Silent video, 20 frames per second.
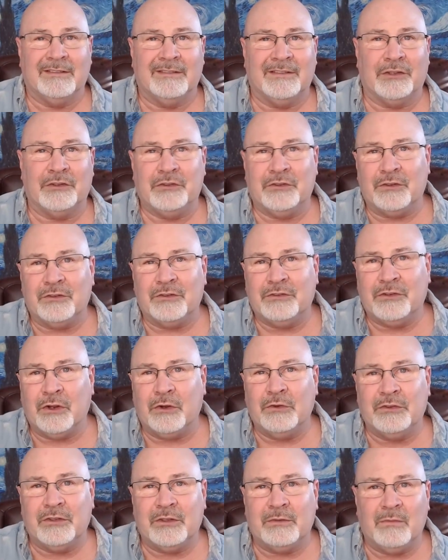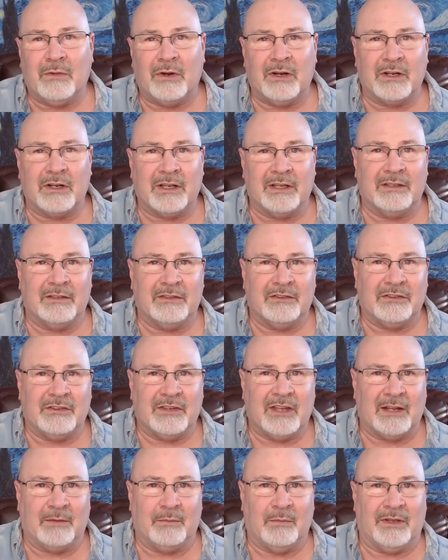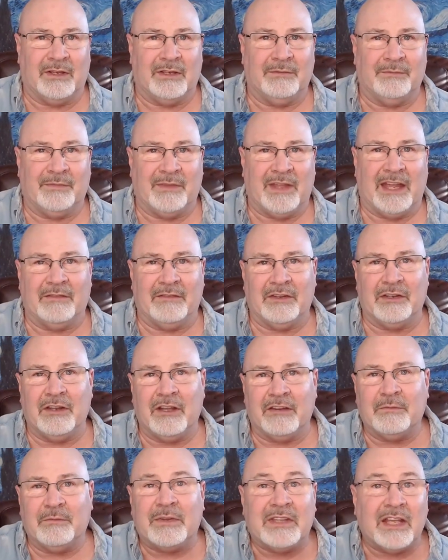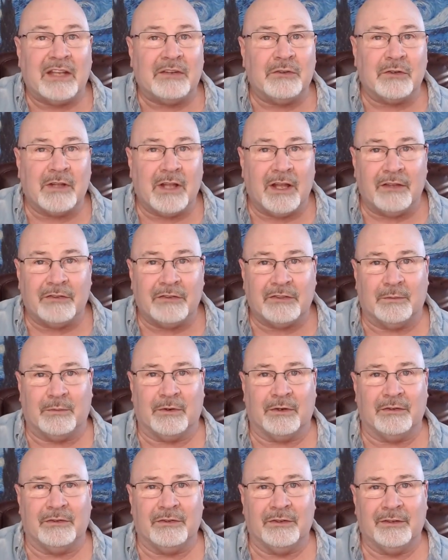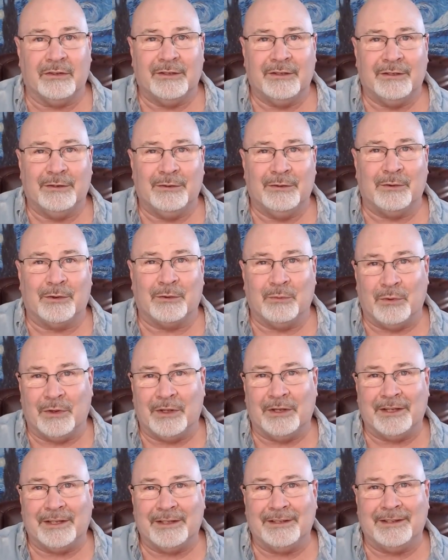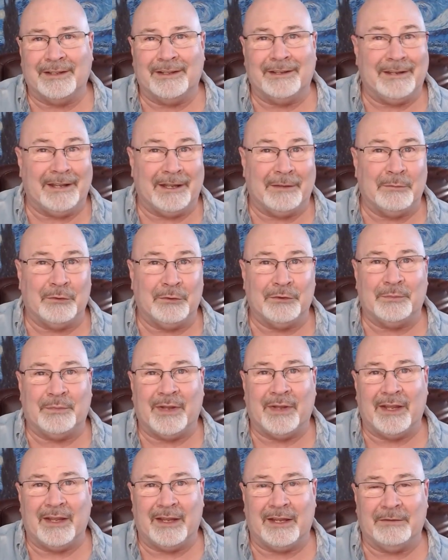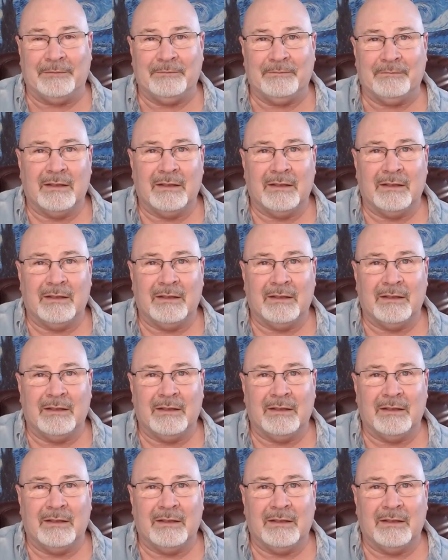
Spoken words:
Does your chosen market segment have enough potential customers who are willing and able to pay?